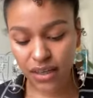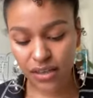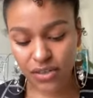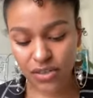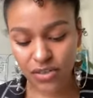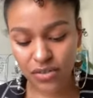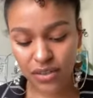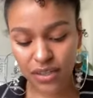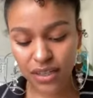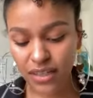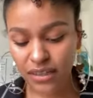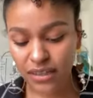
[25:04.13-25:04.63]
the
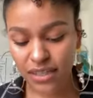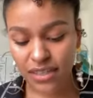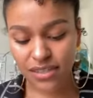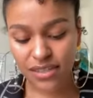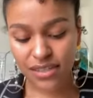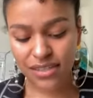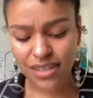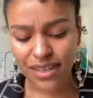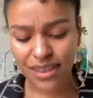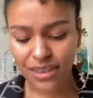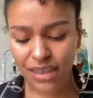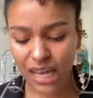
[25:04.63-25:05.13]
country and
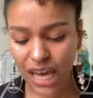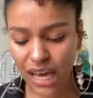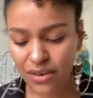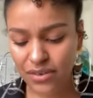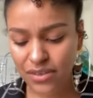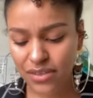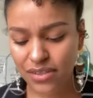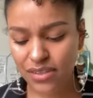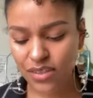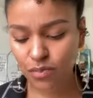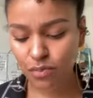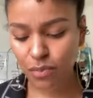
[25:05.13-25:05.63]
listened to
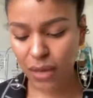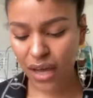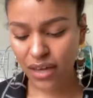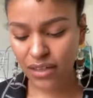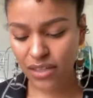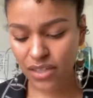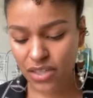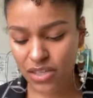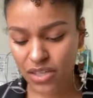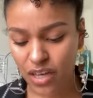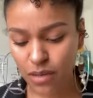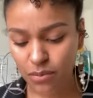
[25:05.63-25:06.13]
thousands of
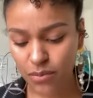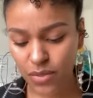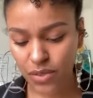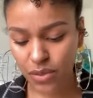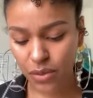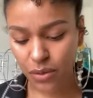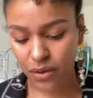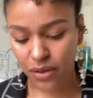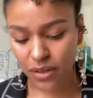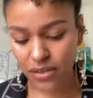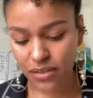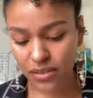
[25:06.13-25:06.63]
body shame
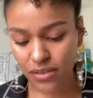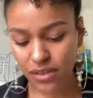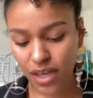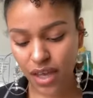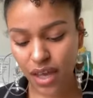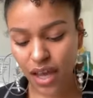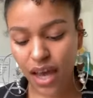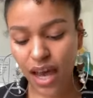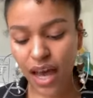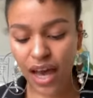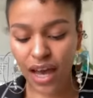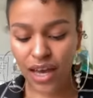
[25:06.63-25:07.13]
stories,
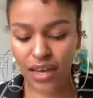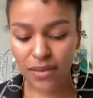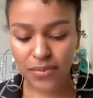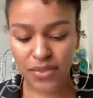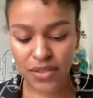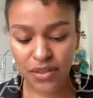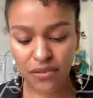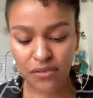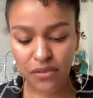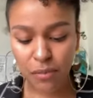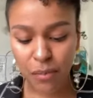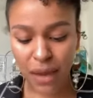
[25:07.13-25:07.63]
I
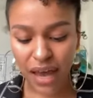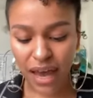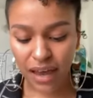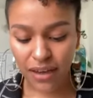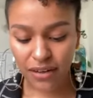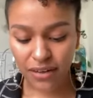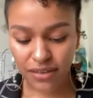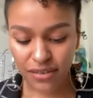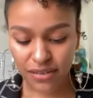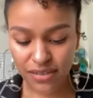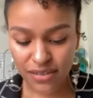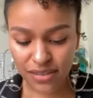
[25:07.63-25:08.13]
observed
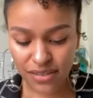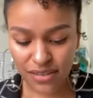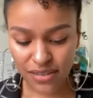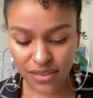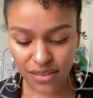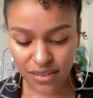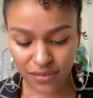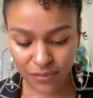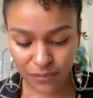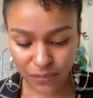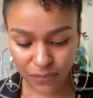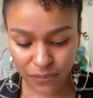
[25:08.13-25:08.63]

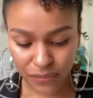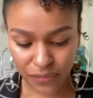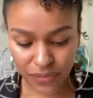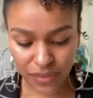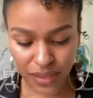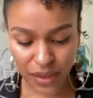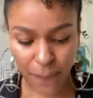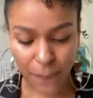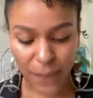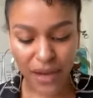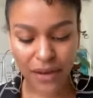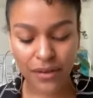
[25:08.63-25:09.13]
patterns
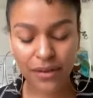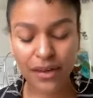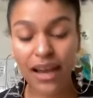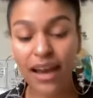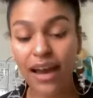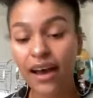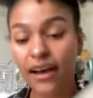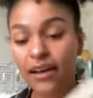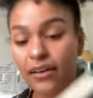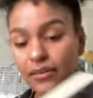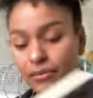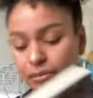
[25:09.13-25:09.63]
about
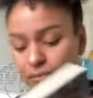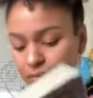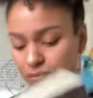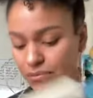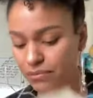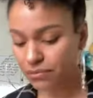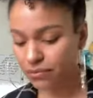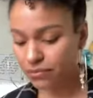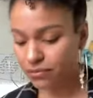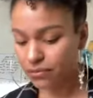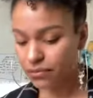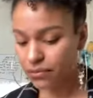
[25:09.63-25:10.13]
how
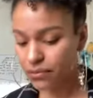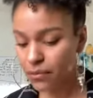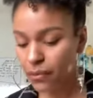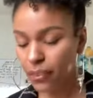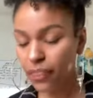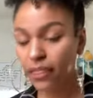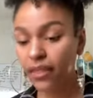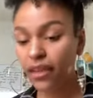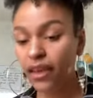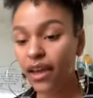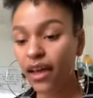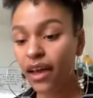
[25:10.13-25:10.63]

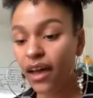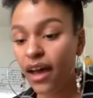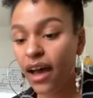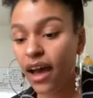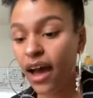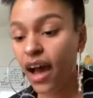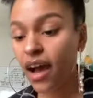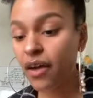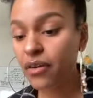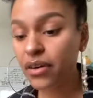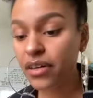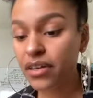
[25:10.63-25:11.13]

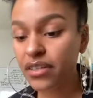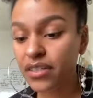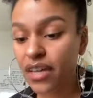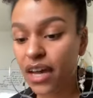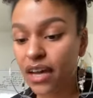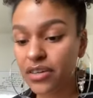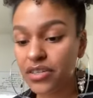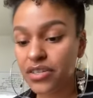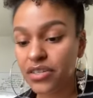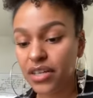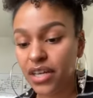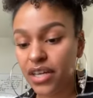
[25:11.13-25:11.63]
our
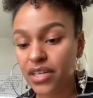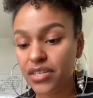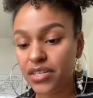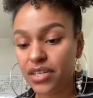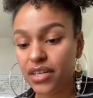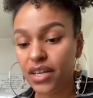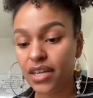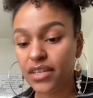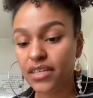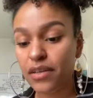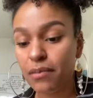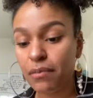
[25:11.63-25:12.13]

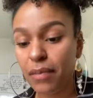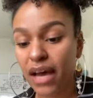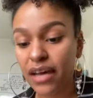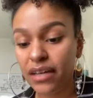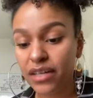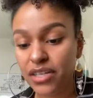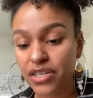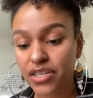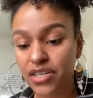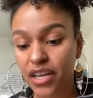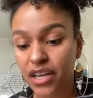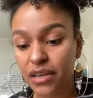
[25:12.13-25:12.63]
indoctrination into
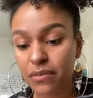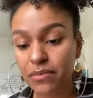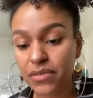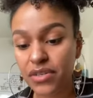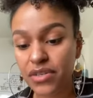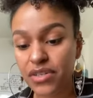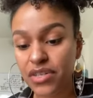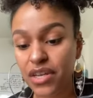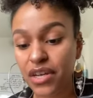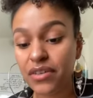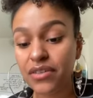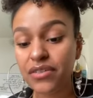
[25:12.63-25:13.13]
body shame
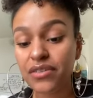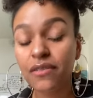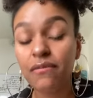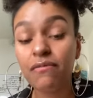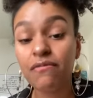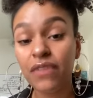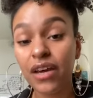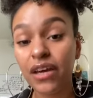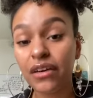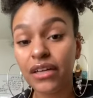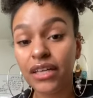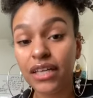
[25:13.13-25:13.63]
shares
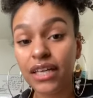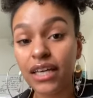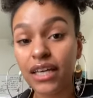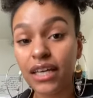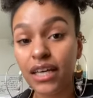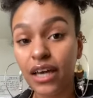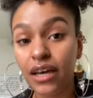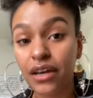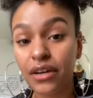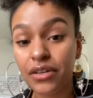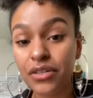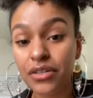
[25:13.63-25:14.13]
some very
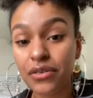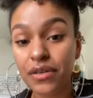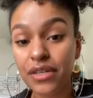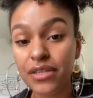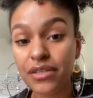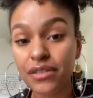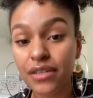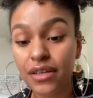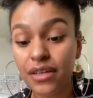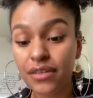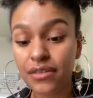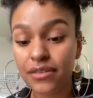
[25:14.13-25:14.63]
key
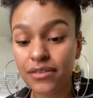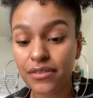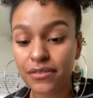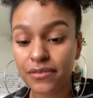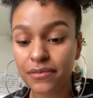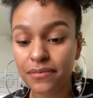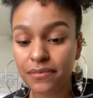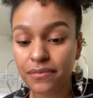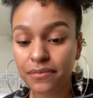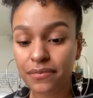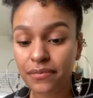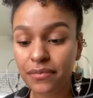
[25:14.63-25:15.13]

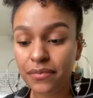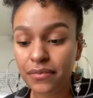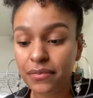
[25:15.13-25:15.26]
characteristics.